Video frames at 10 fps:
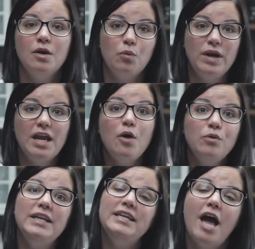We
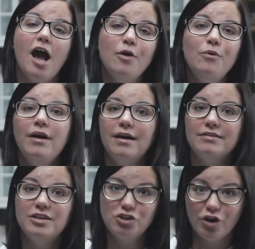only know
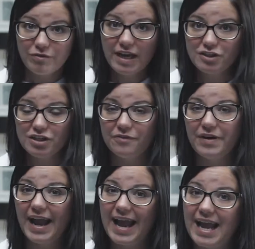the duration of
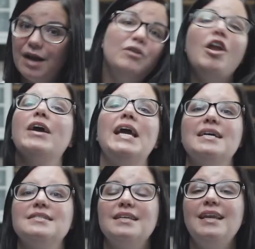it, how long it
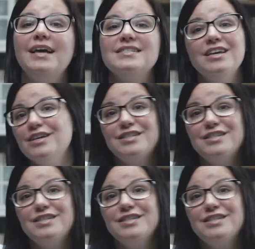has to last.